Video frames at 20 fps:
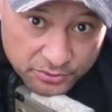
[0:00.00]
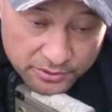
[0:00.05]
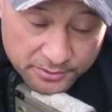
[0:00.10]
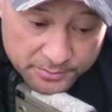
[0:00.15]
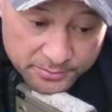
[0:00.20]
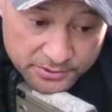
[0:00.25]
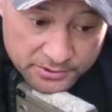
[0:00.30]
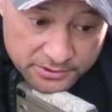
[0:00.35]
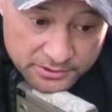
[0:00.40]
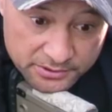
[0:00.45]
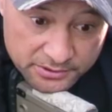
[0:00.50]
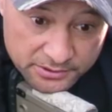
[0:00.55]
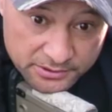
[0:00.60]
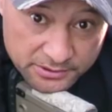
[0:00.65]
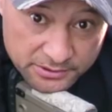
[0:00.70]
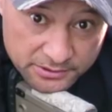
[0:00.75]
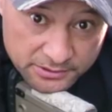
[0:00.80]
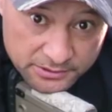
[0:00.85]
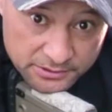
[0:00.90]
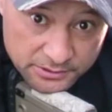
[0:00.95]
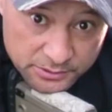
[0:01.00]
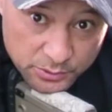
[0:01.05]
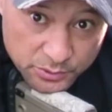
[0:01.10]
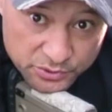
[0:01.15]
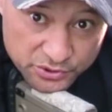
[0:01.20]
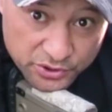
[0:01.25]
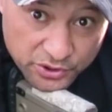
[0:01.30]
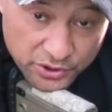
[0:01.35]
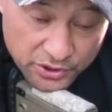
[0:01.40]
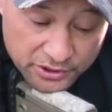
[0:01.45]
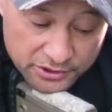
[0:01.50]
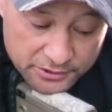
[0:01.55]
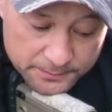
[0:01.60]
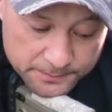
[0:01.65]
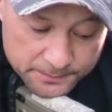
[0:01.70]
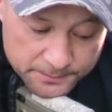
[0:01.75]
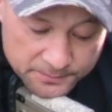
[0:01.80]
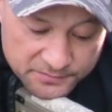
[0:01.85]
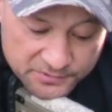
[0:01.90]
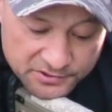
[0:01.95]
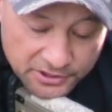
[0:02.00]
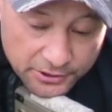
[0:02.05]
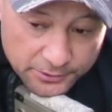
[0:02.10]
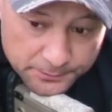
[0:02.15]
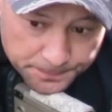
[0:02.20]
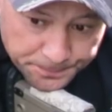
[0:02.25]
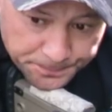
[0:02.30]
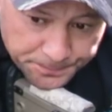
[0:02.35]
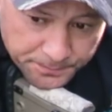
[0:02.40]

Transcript: grip or stock. So